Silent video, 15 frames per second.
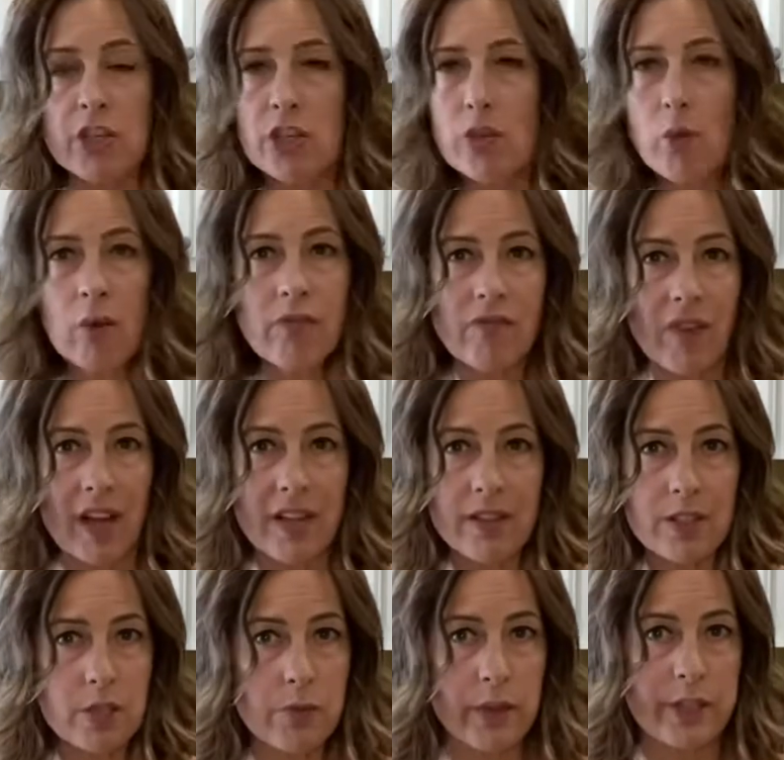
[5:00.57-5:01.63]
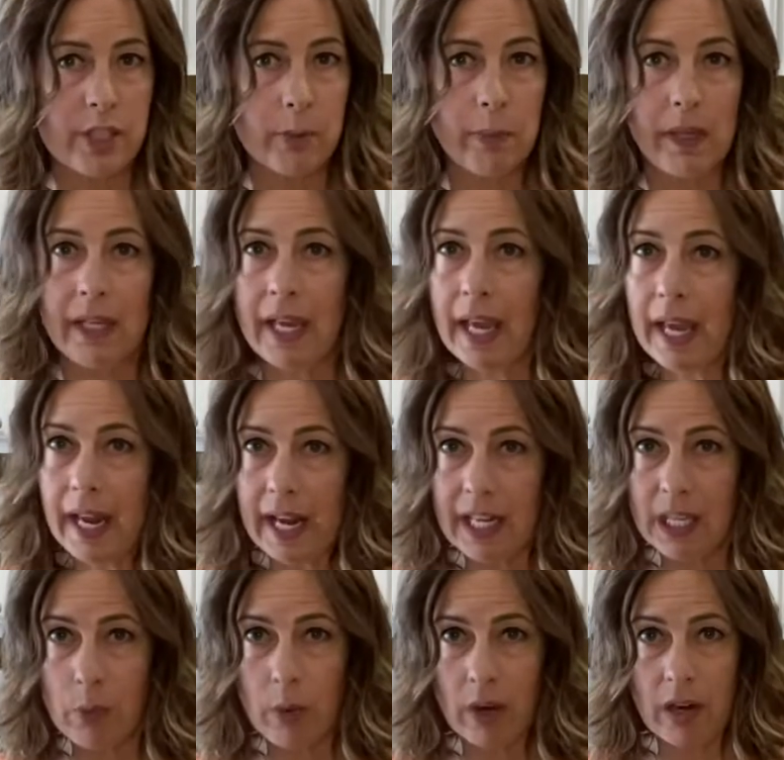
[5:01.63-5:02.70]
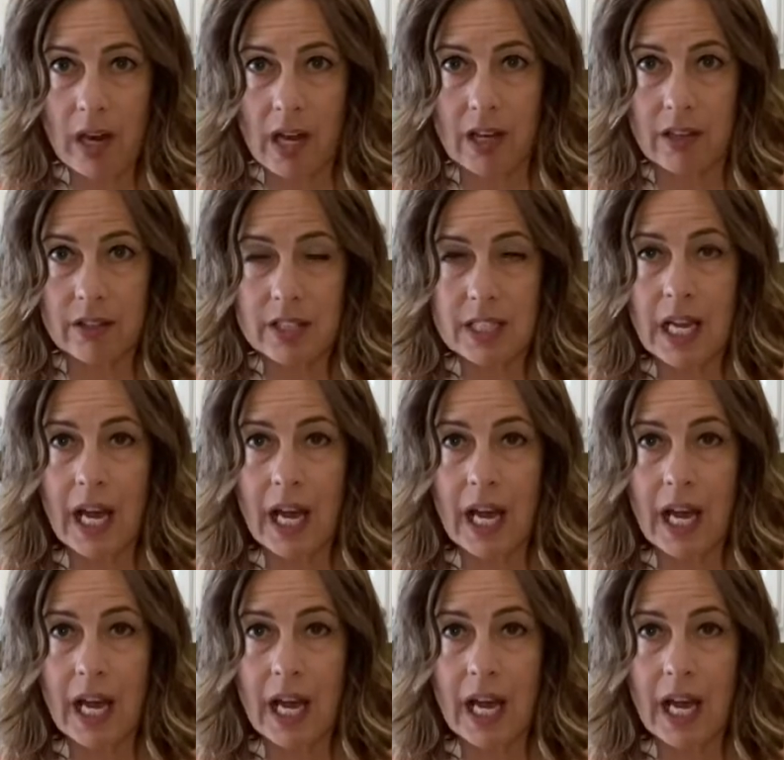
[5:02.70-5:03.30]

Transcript: You won't find this recipe anywhere else.